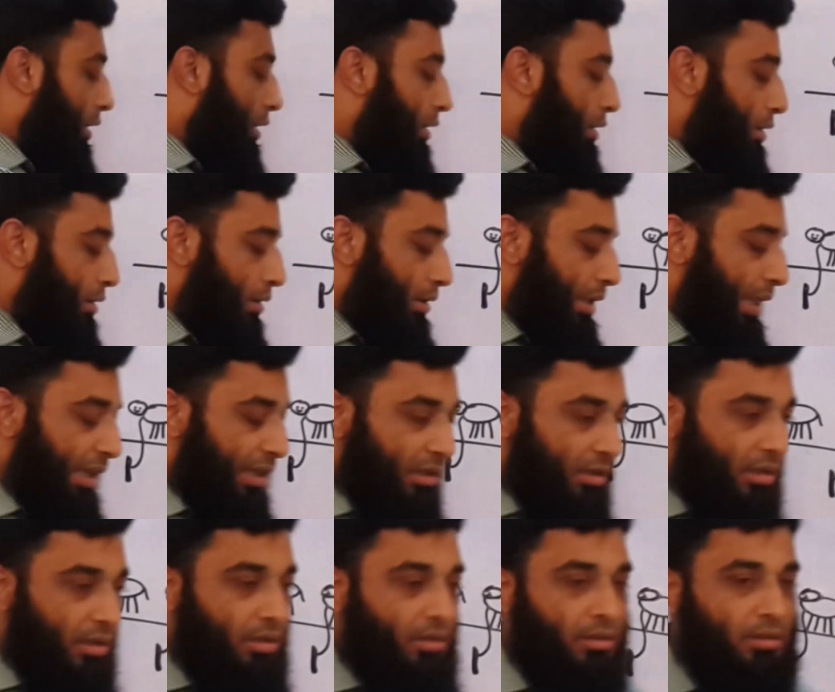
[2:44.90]
were
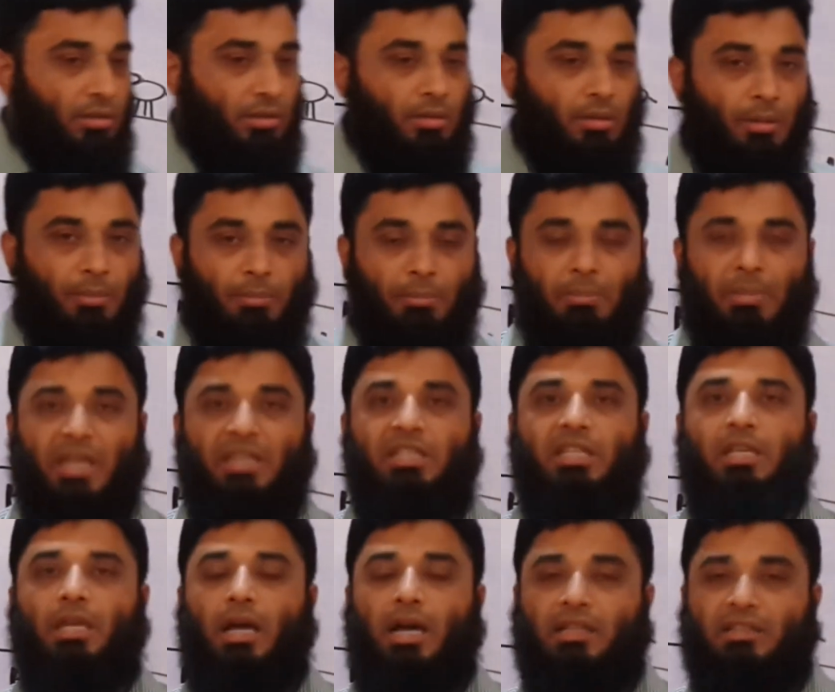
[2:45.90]
like
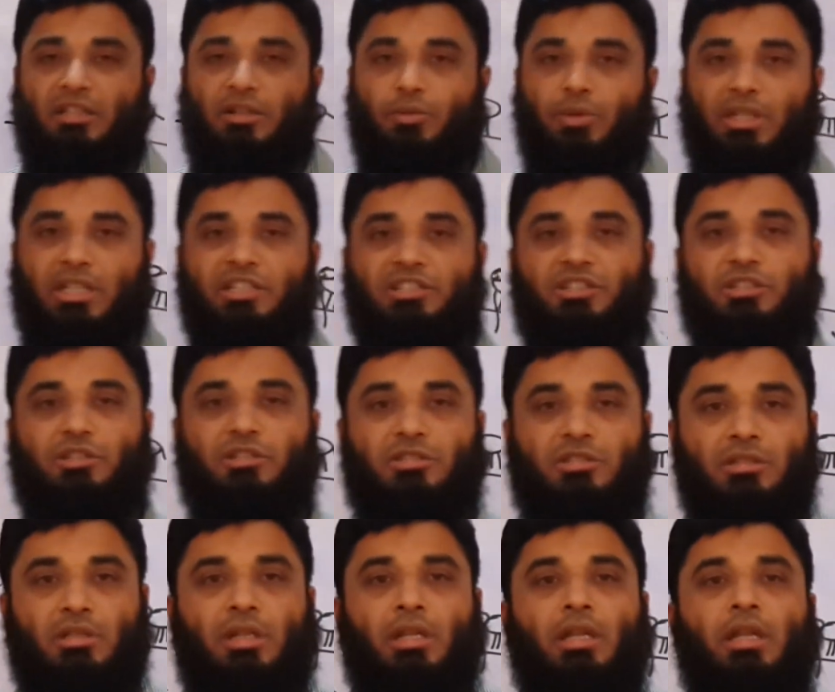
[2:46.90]
many other
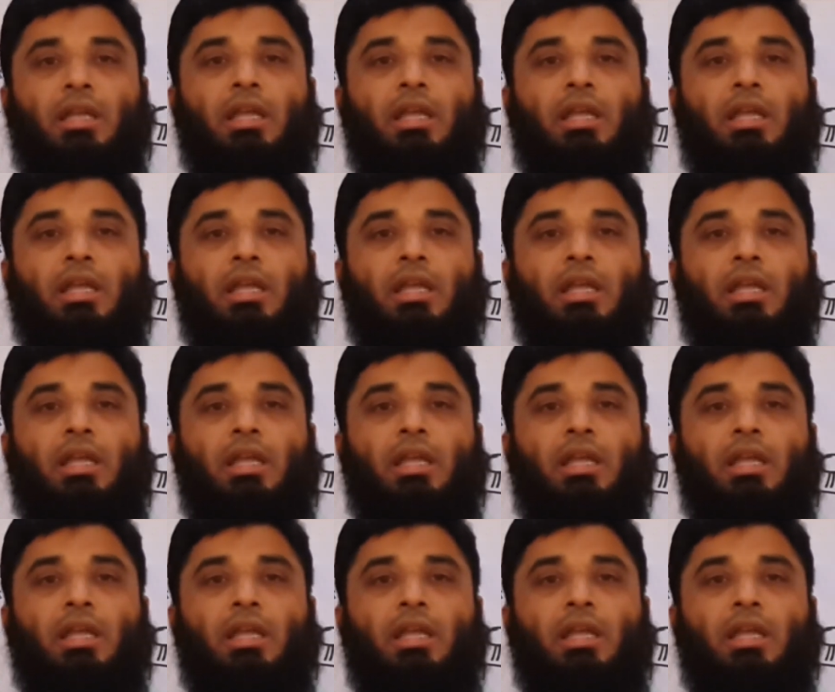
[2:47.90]
villagers